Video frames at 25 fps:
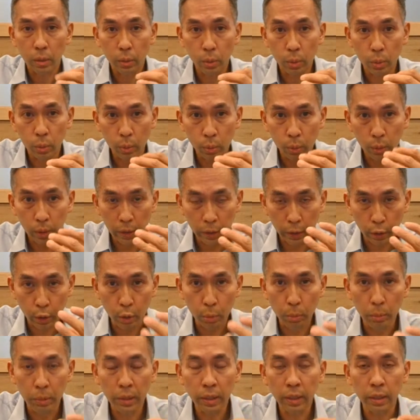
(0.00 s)
to
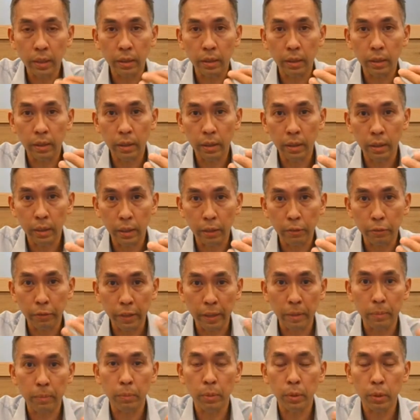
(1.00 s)
accumulate enough
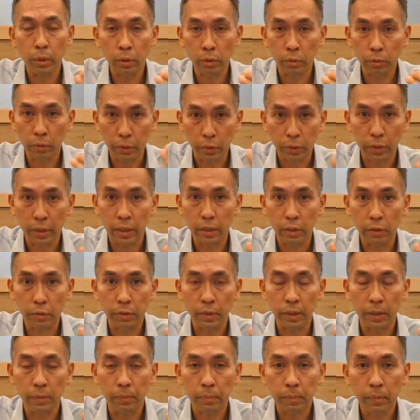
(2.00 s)
embryos for
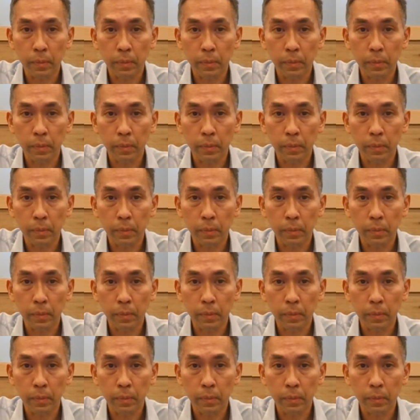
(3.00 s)
transfer.